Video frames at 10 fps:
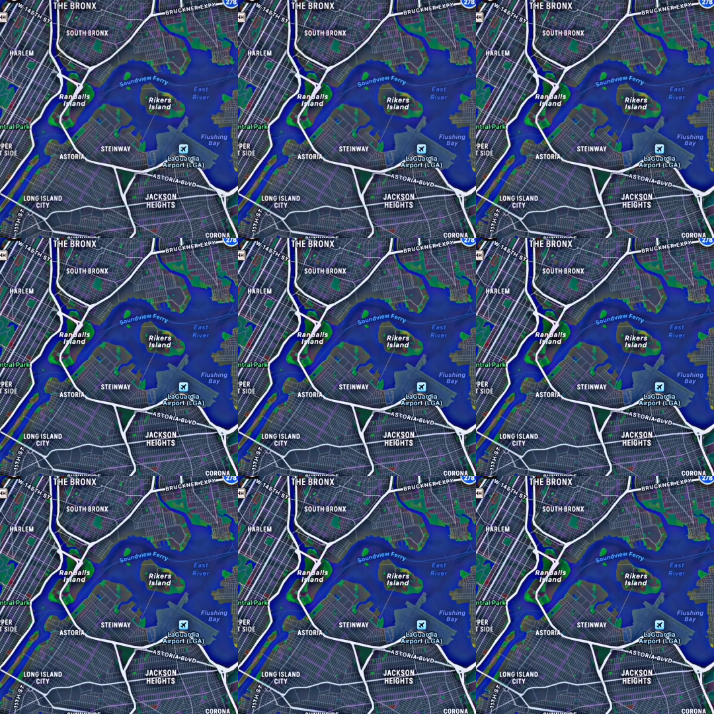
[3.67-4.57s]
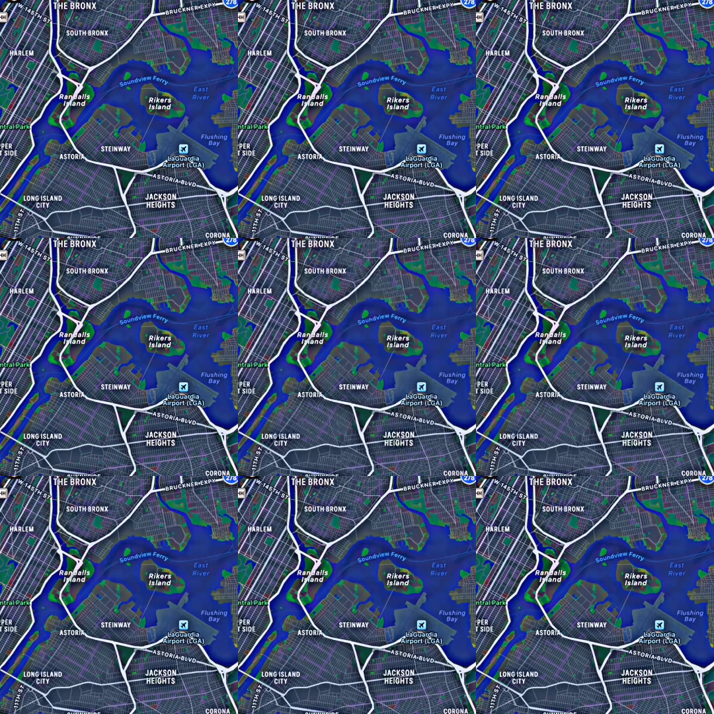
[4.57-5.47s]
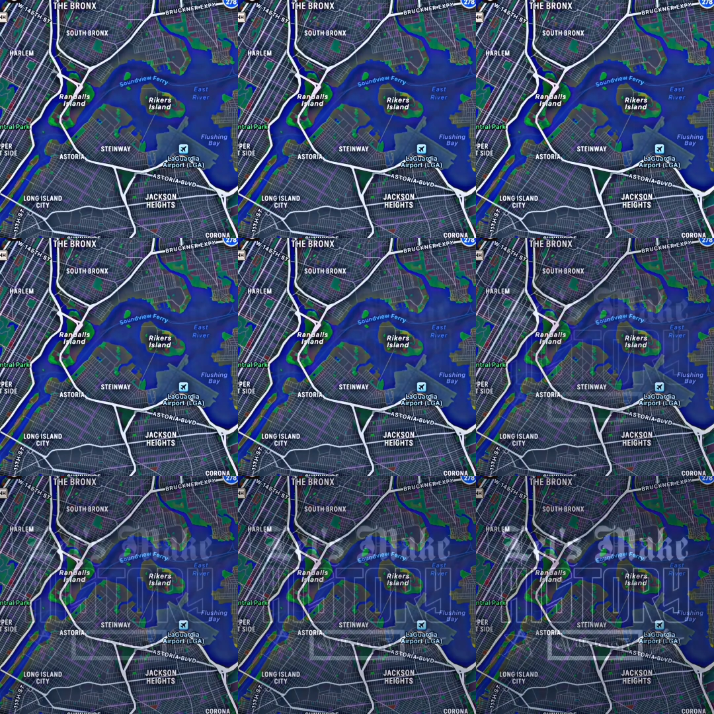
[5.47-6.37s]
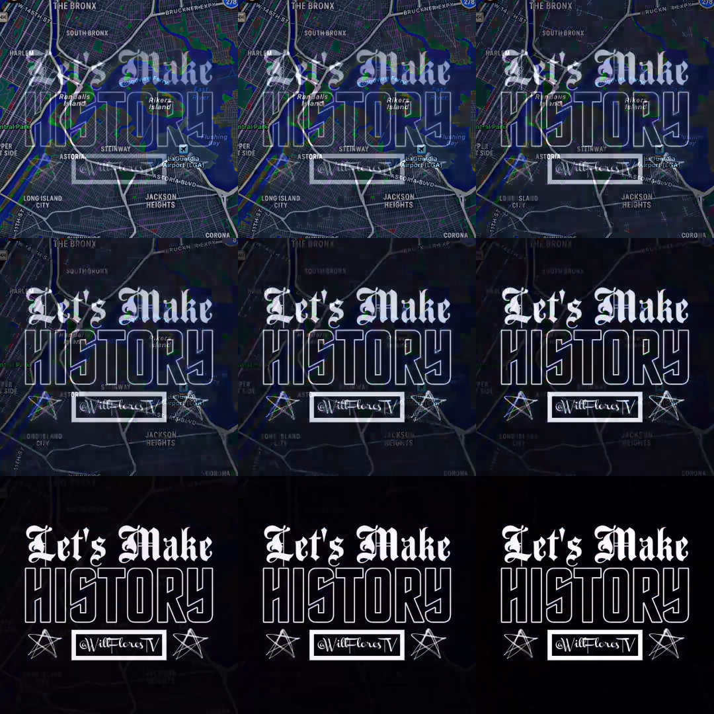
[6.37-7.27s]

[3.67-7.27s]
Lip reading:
Nobody's mouth can be seen.